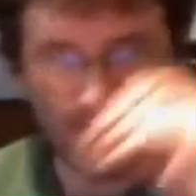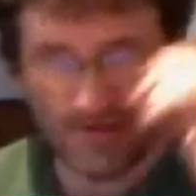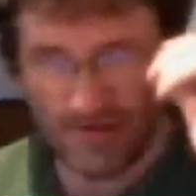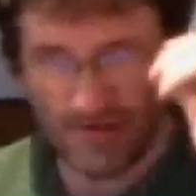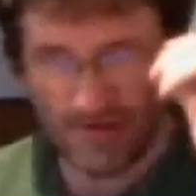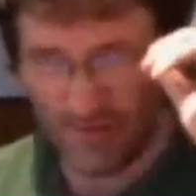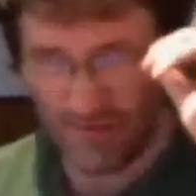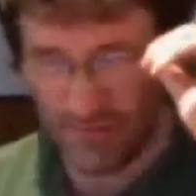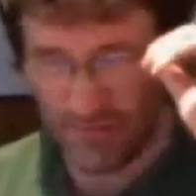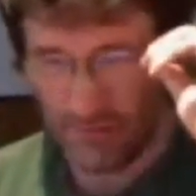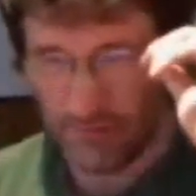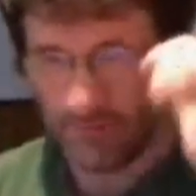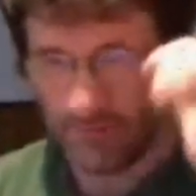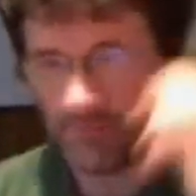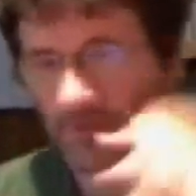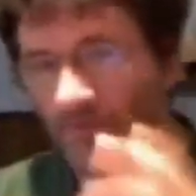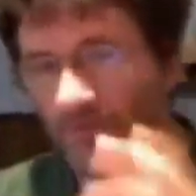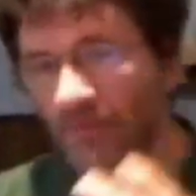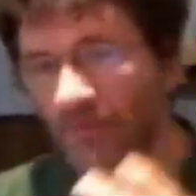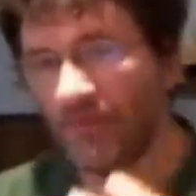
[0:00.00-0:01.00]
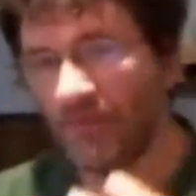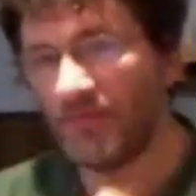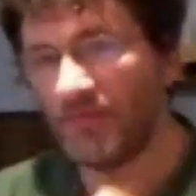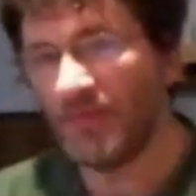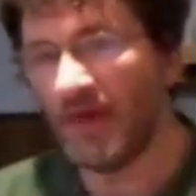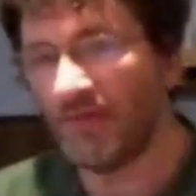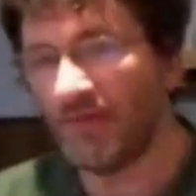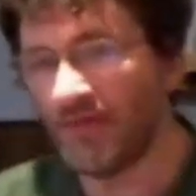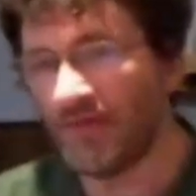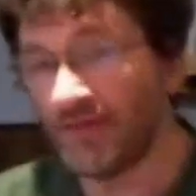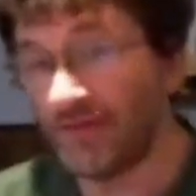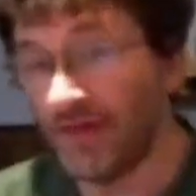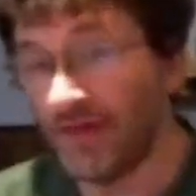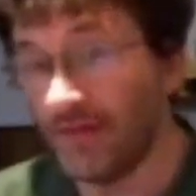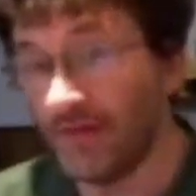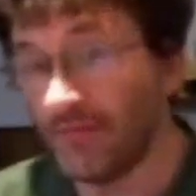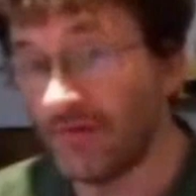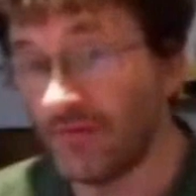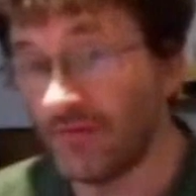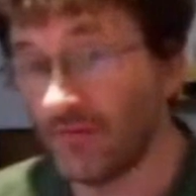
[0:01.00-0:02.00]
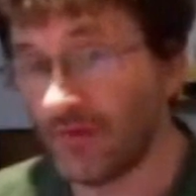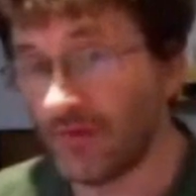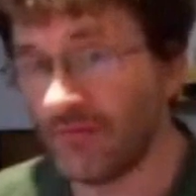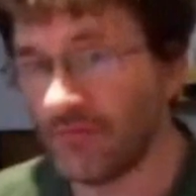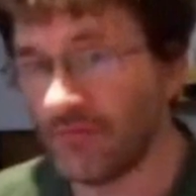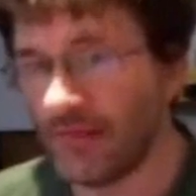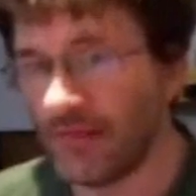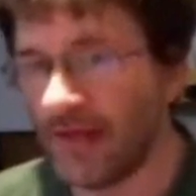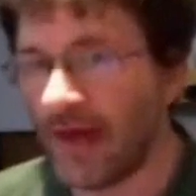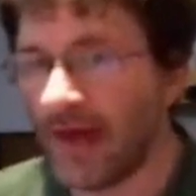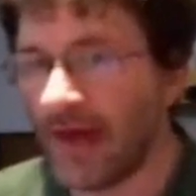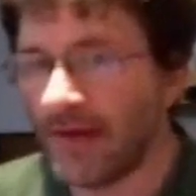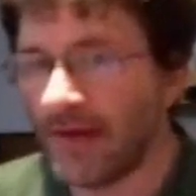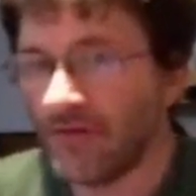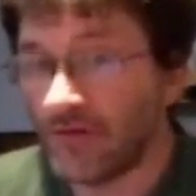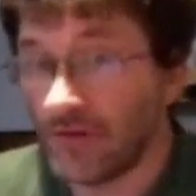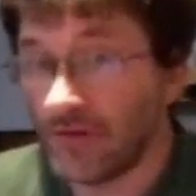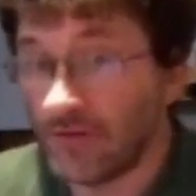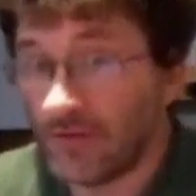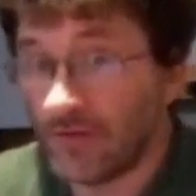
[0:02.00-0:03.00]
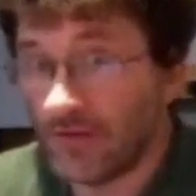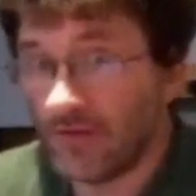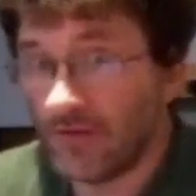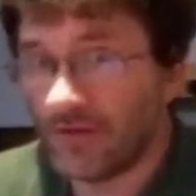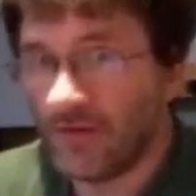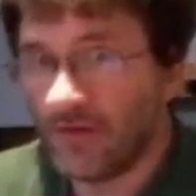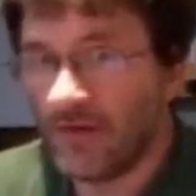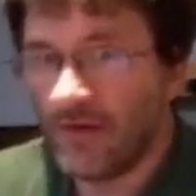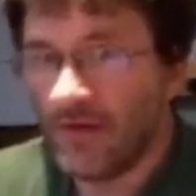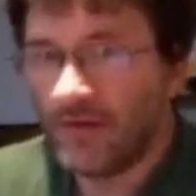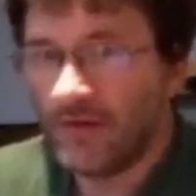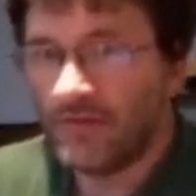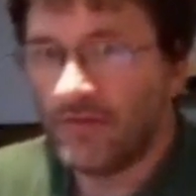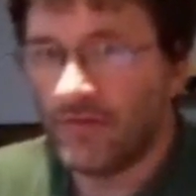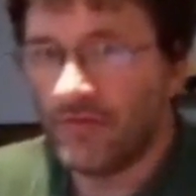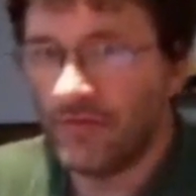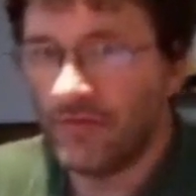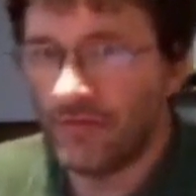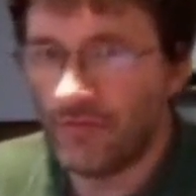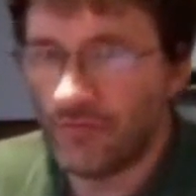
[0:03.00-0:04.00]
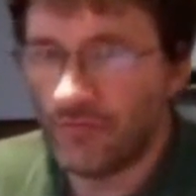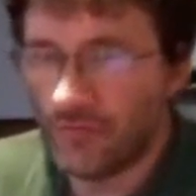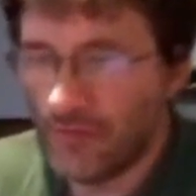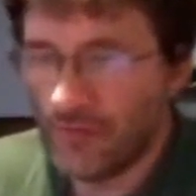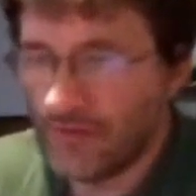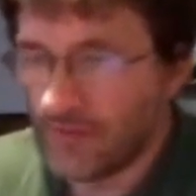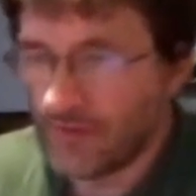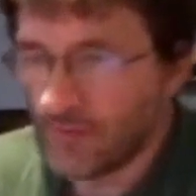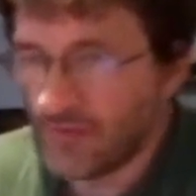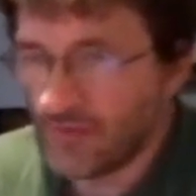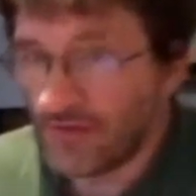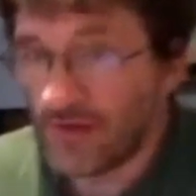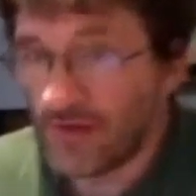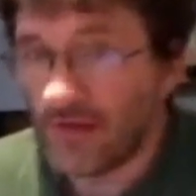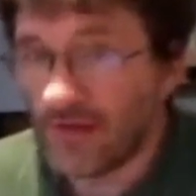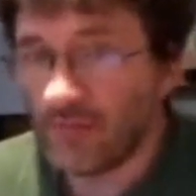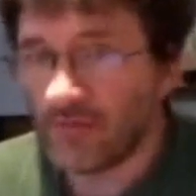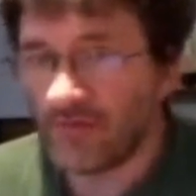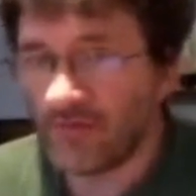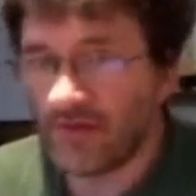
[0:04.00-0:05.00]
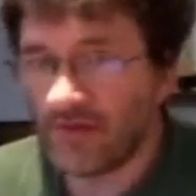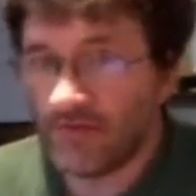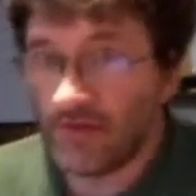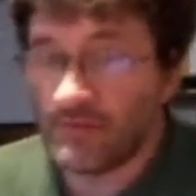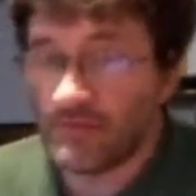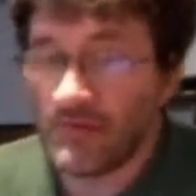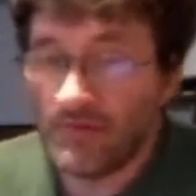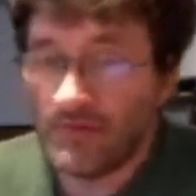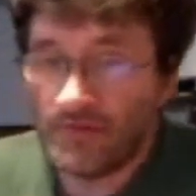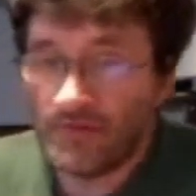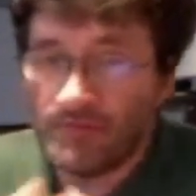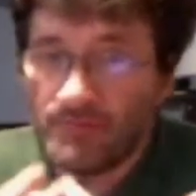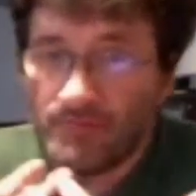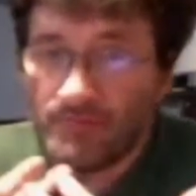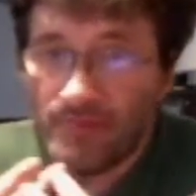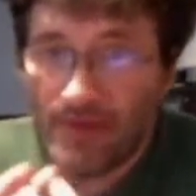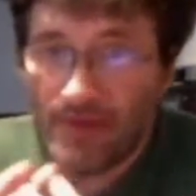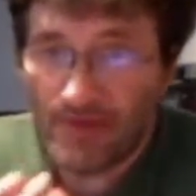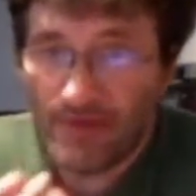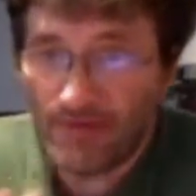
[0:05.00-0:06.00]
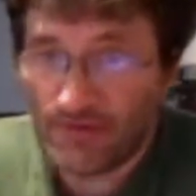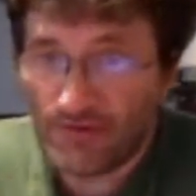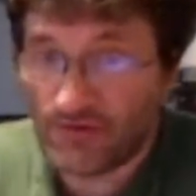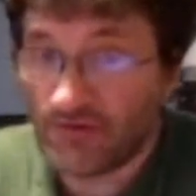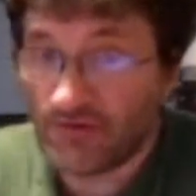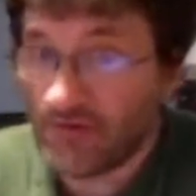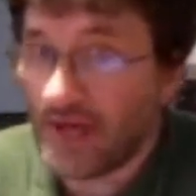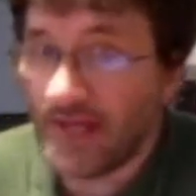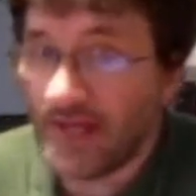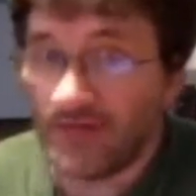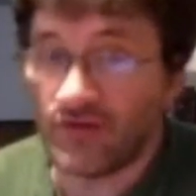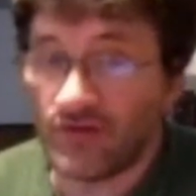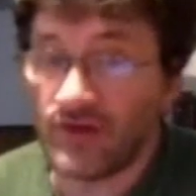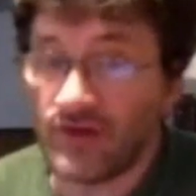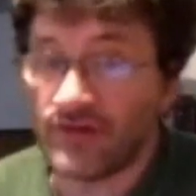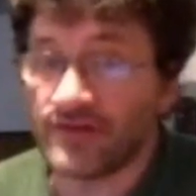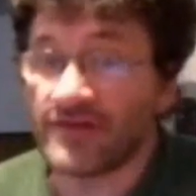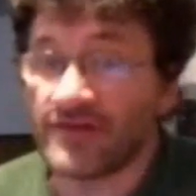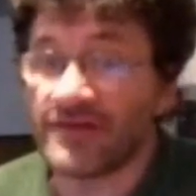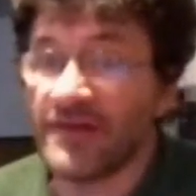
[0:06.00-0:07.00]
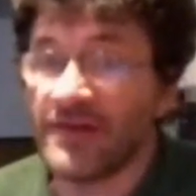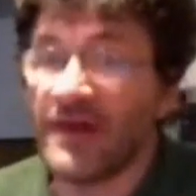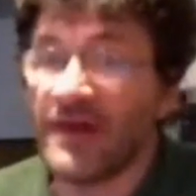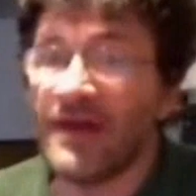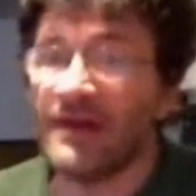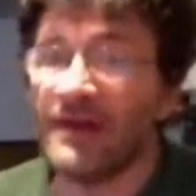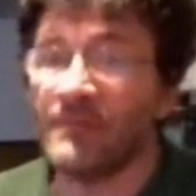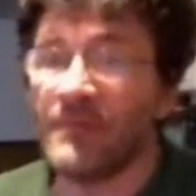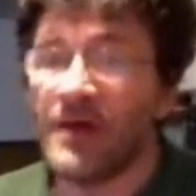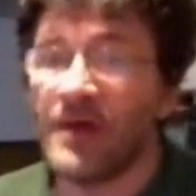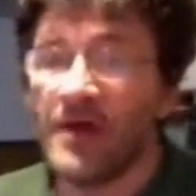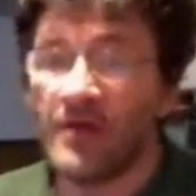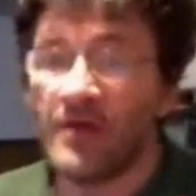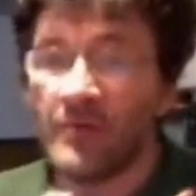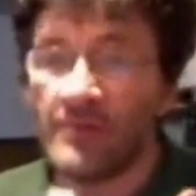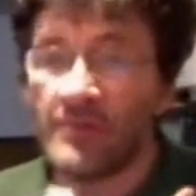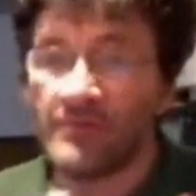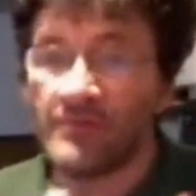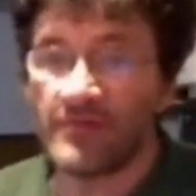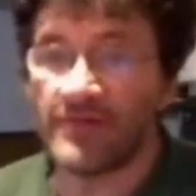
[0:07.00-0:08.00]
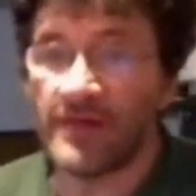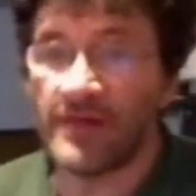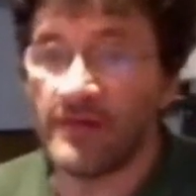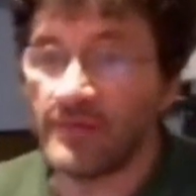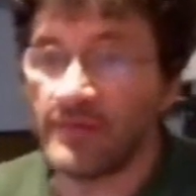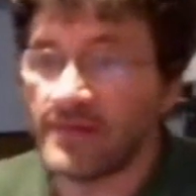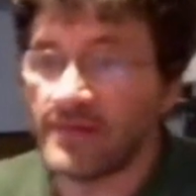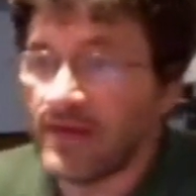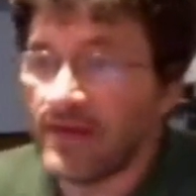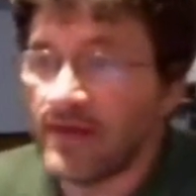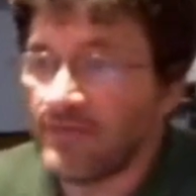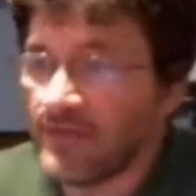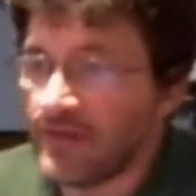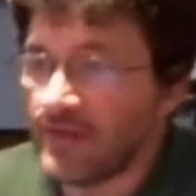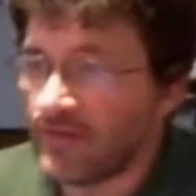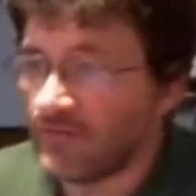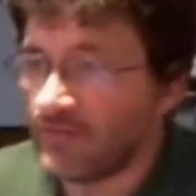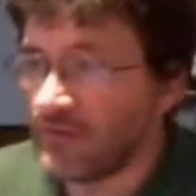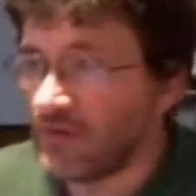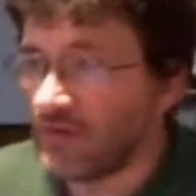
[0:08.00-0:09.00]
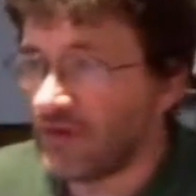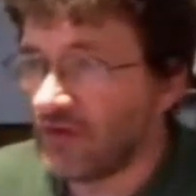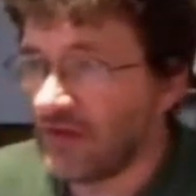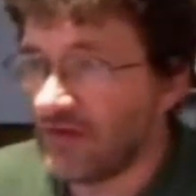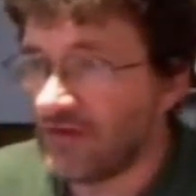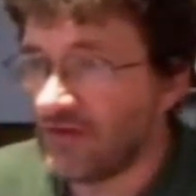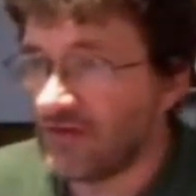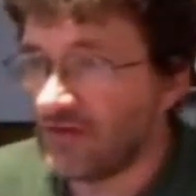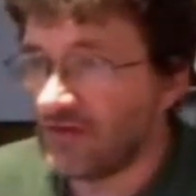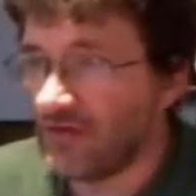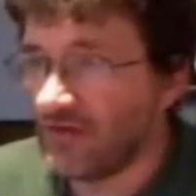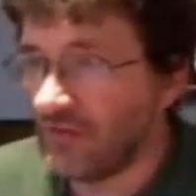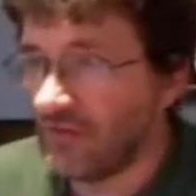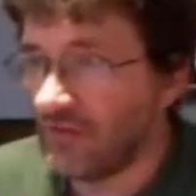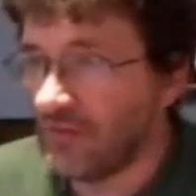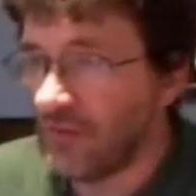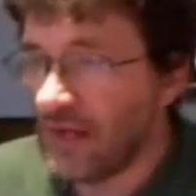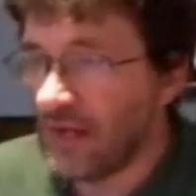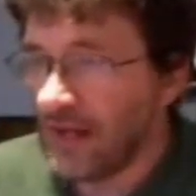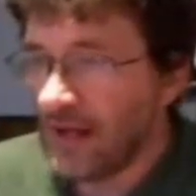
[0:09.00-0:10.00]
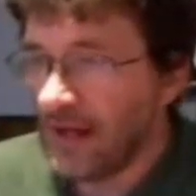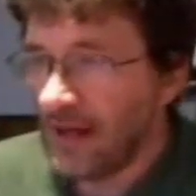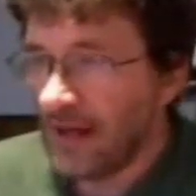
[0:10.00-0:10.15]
is both of them have the same sort of reactions to when they're presented with. See, their strategy is the same when presented with the evidence, which is to